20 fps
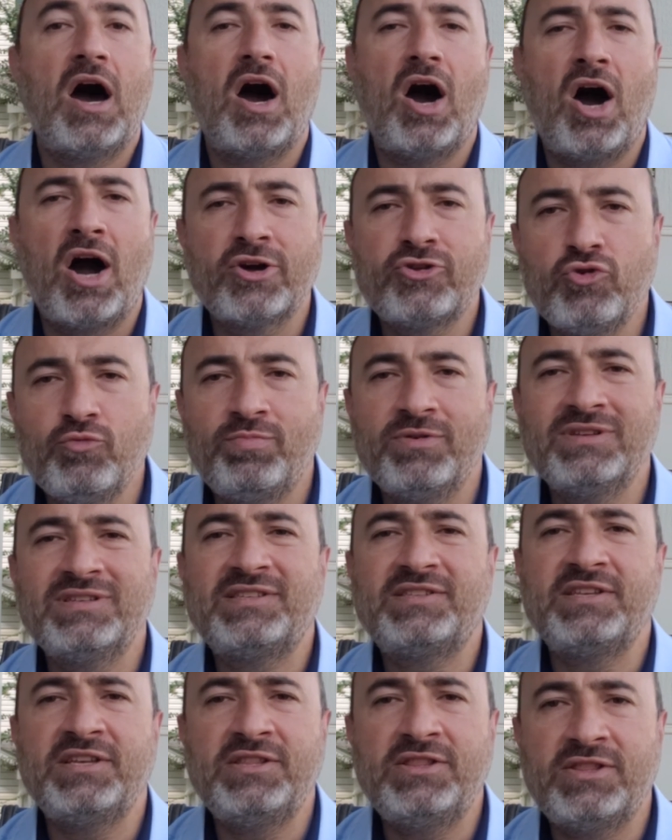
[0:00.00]

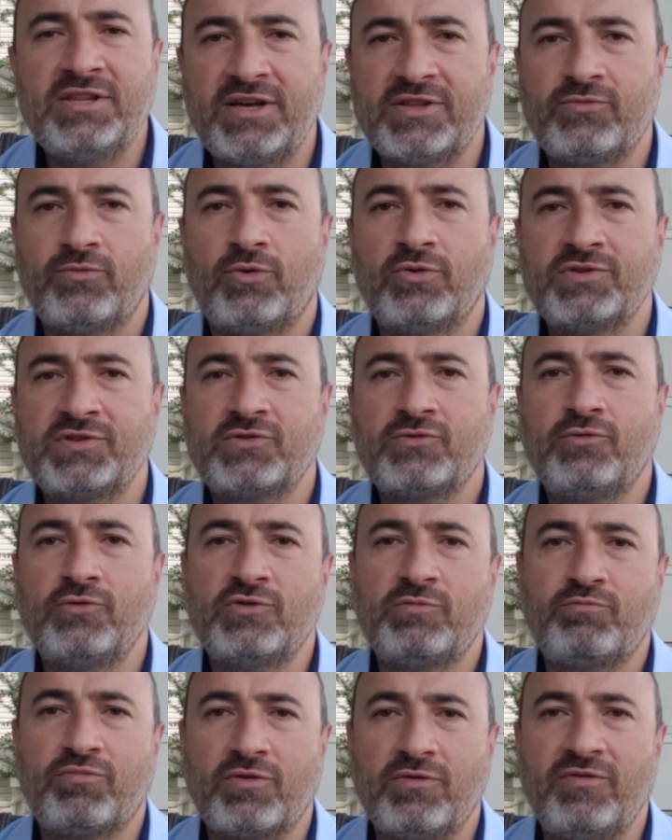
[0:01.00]
occupancy networks
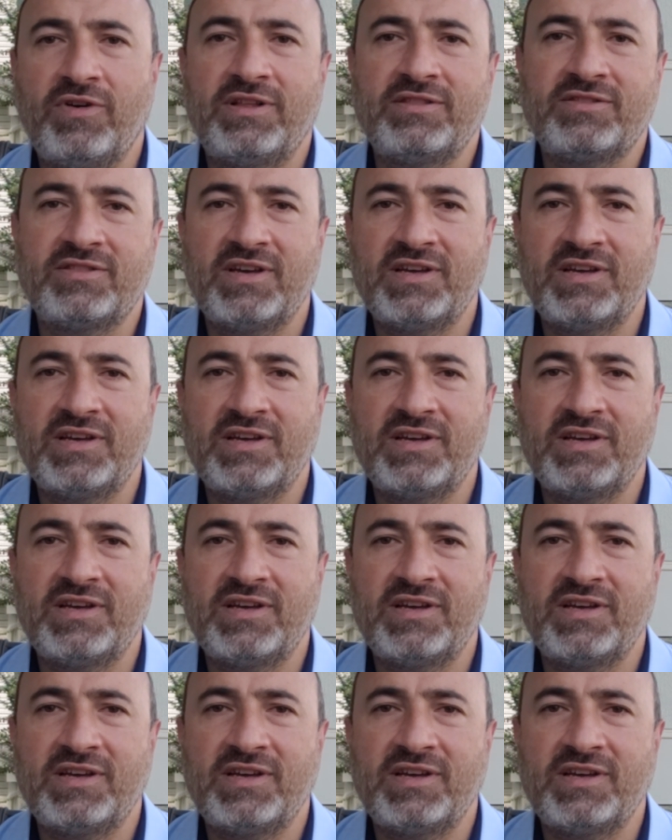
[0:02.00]
could prevent